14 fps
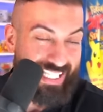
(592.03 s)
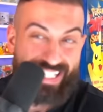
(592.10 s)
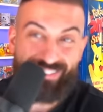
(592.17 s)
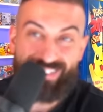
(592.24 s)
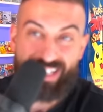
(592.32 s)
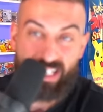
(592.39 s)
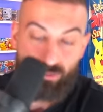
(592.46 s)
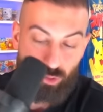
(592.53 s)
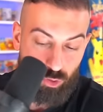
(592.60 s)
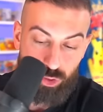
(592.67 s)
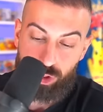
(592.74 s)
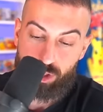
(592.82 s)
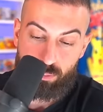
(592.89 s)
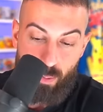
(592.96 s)
Eevee
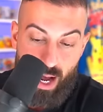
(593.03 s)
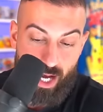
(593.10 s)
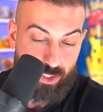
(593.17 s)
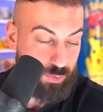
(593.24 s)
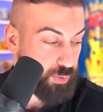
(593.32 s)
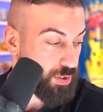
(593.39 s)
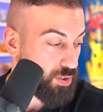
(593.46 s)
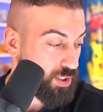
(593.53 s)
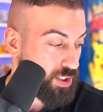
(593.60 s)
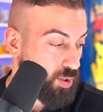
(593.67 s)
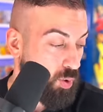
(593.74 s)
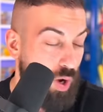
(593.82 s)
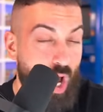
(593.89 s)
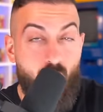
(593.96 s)
Evolutions box, which looks
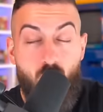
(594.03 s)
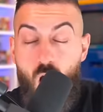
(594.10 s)
cool.